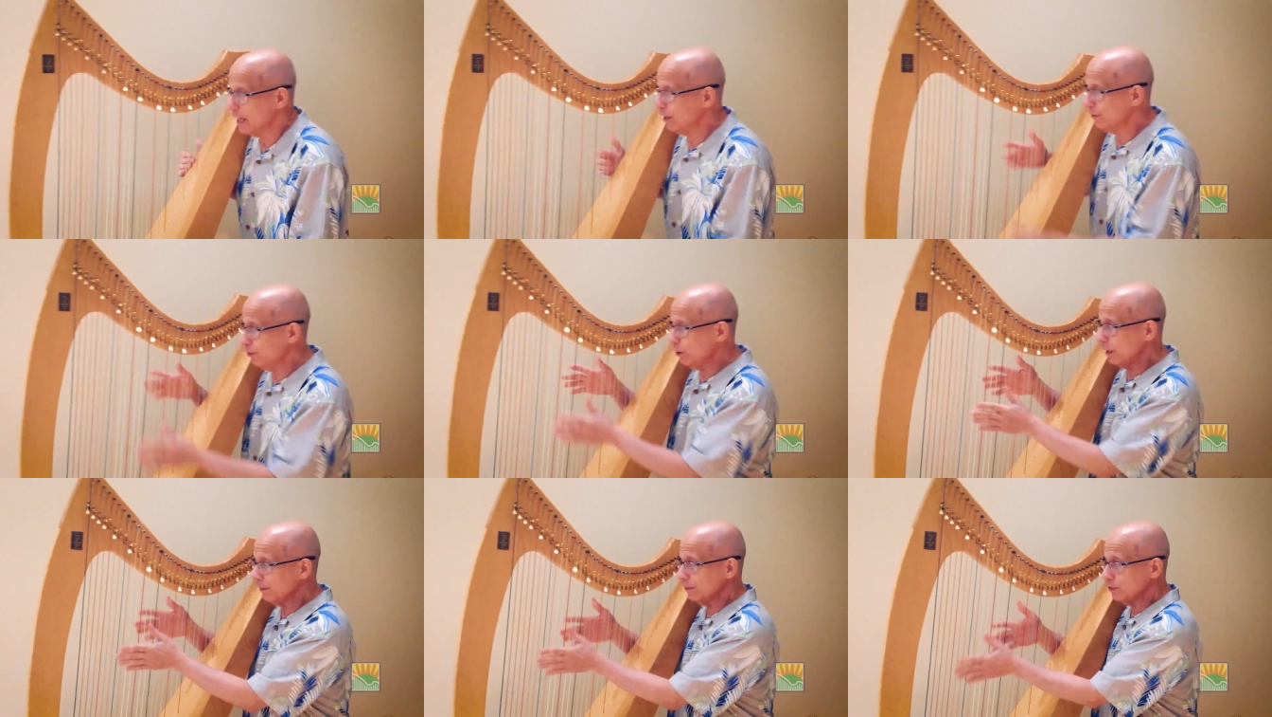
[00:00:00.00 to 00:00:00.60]
if you
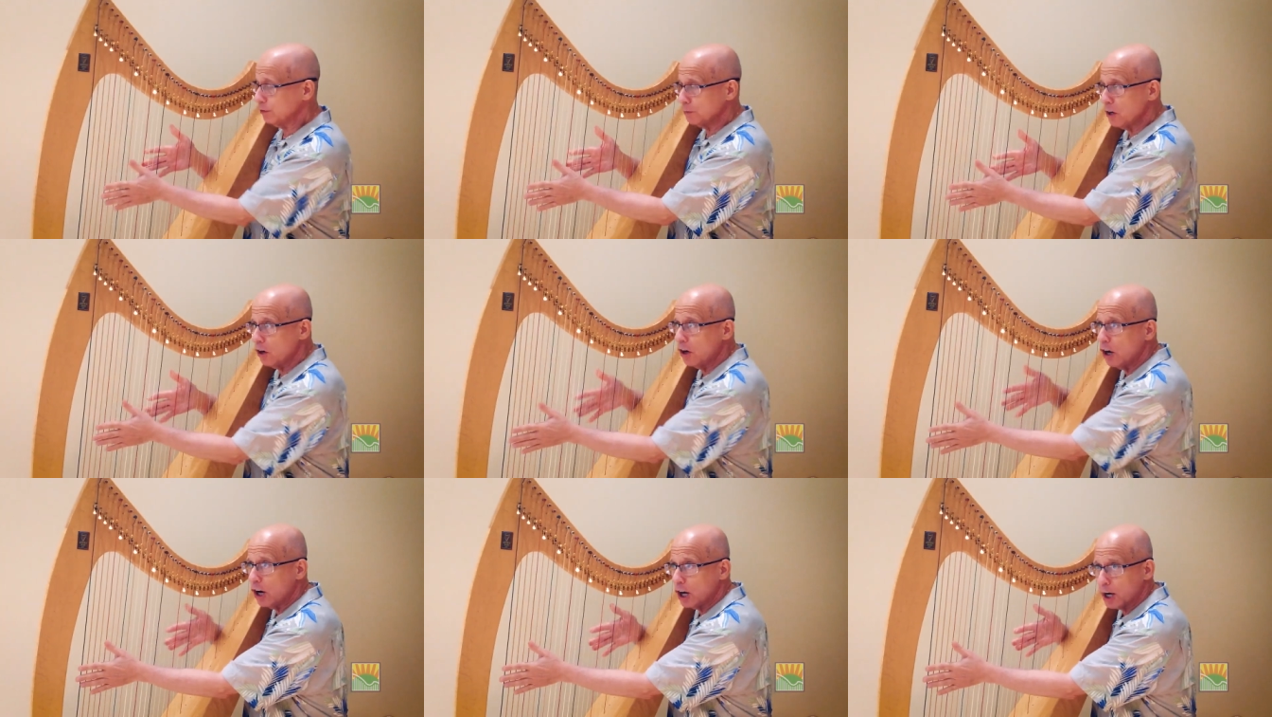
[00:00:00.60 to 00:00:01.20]
have a small
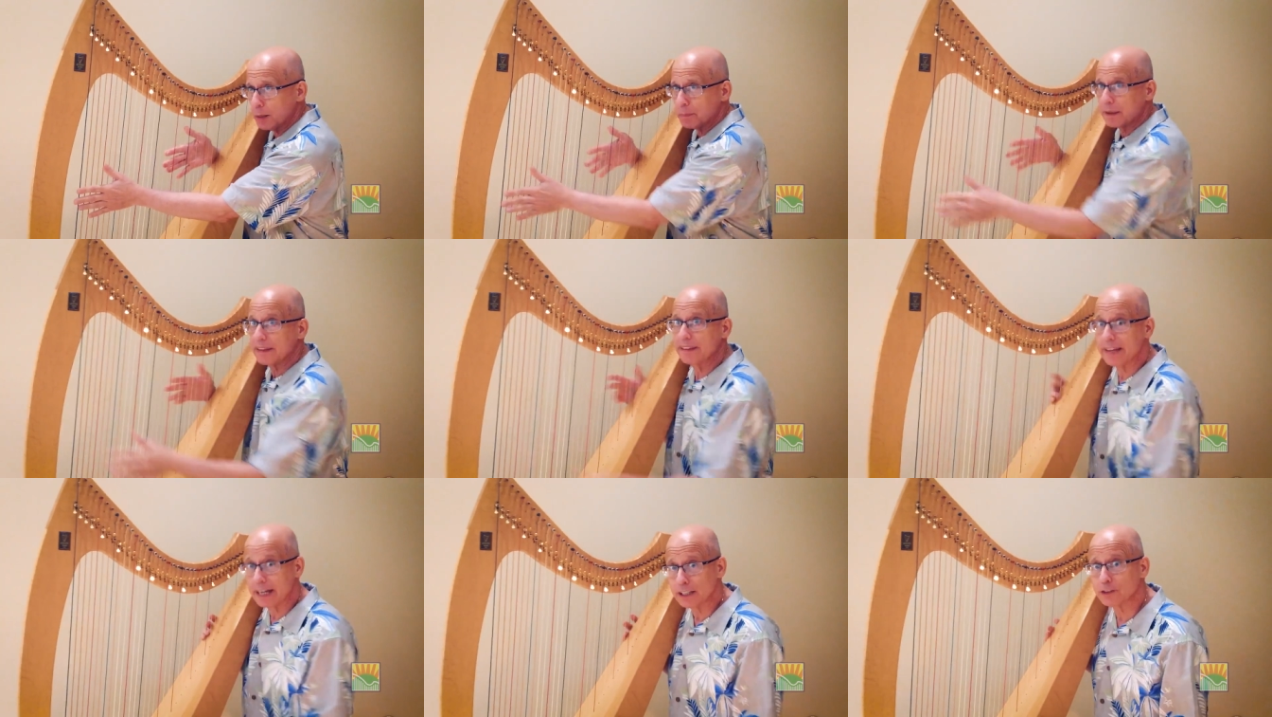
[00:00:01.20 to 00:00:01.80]
harp,
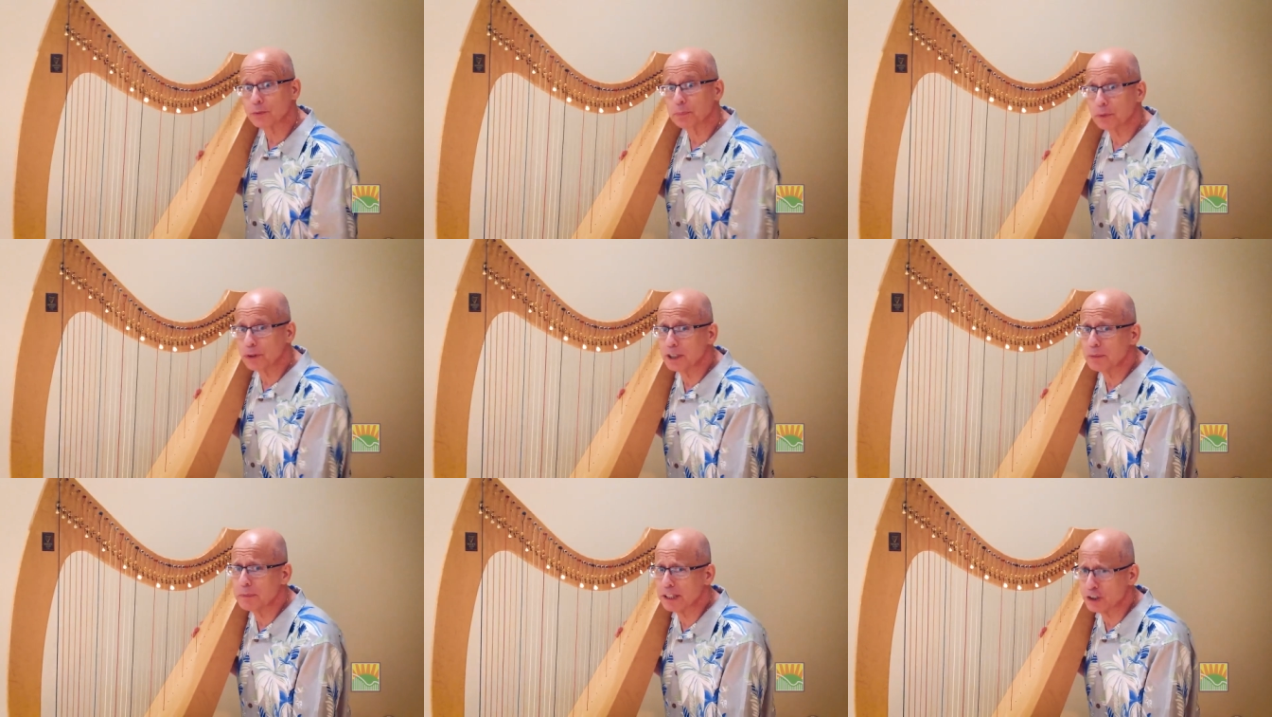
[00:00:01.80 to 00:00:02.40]
that's
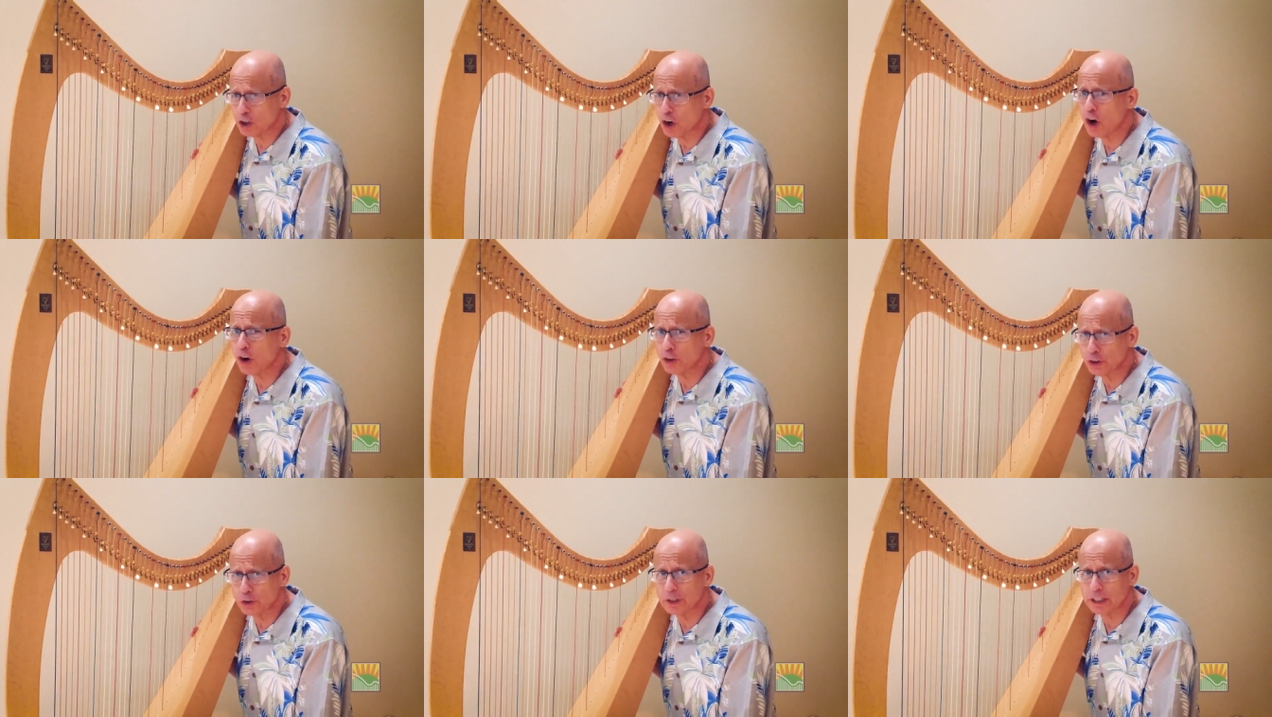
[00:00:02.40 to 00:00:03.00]
pretty much
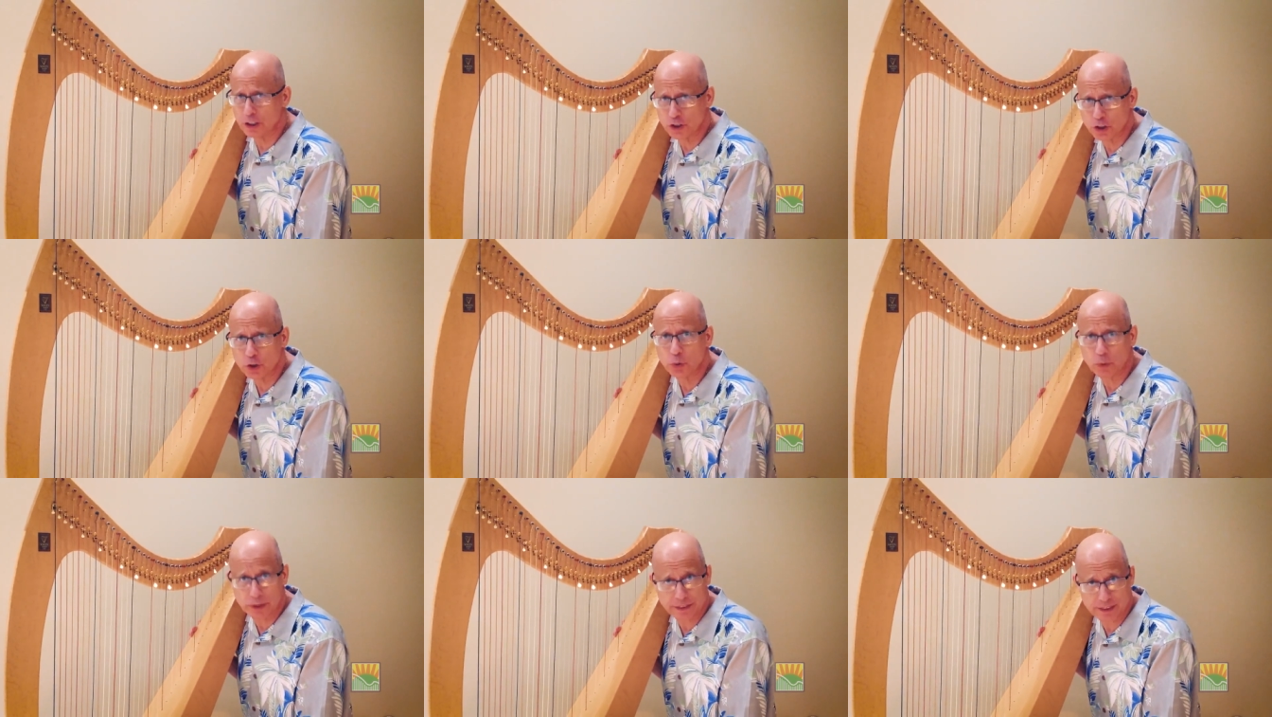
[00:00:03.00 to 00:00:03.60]
all you can
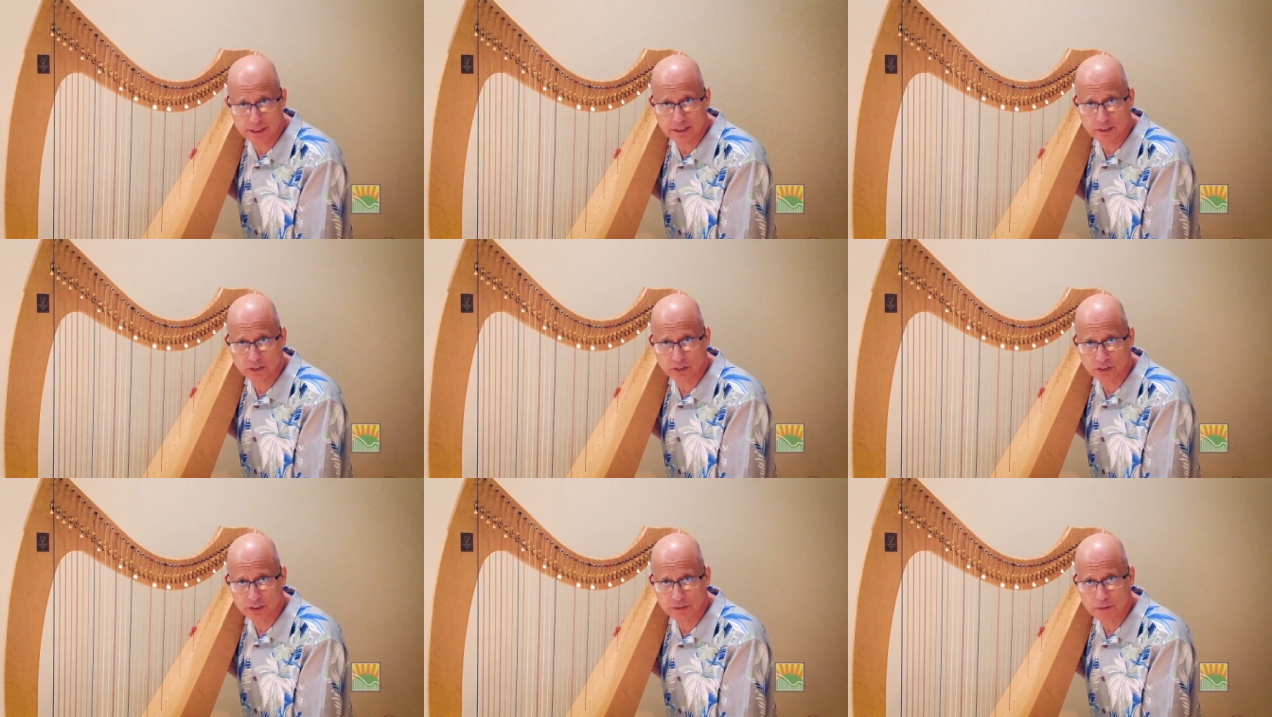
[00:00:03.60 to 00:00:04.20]
do with
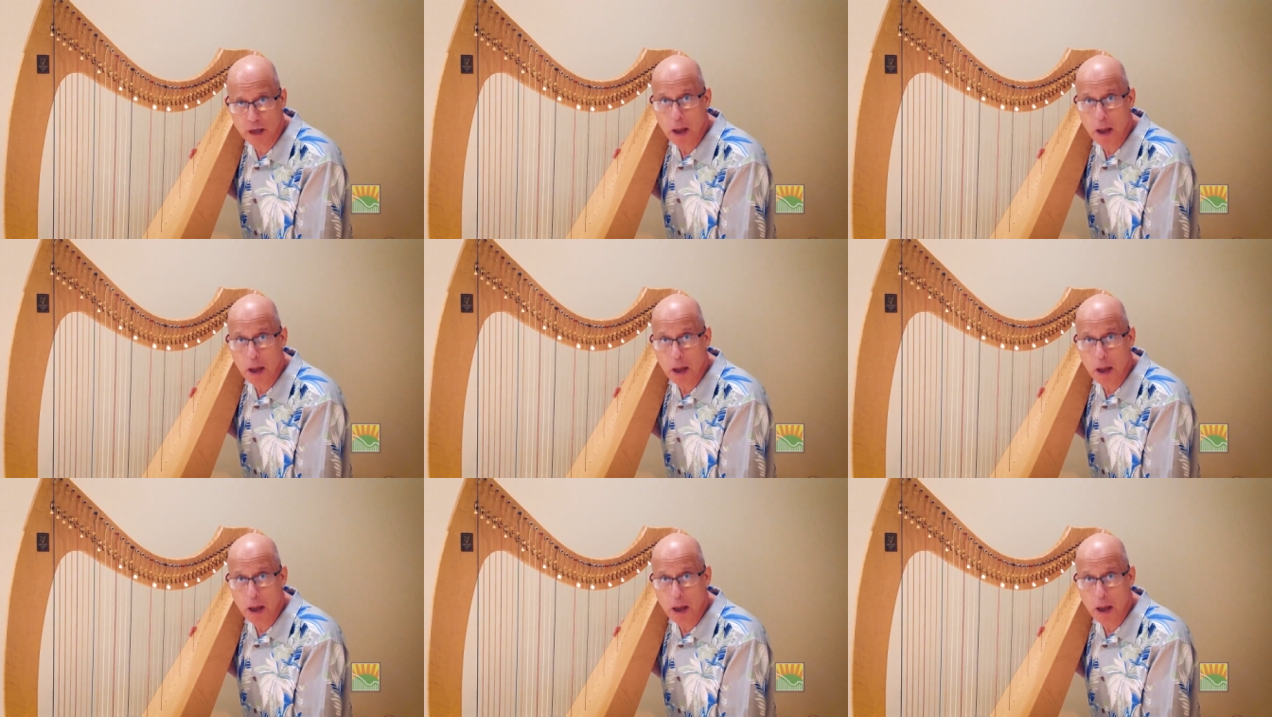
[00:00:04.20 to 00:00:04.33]
this.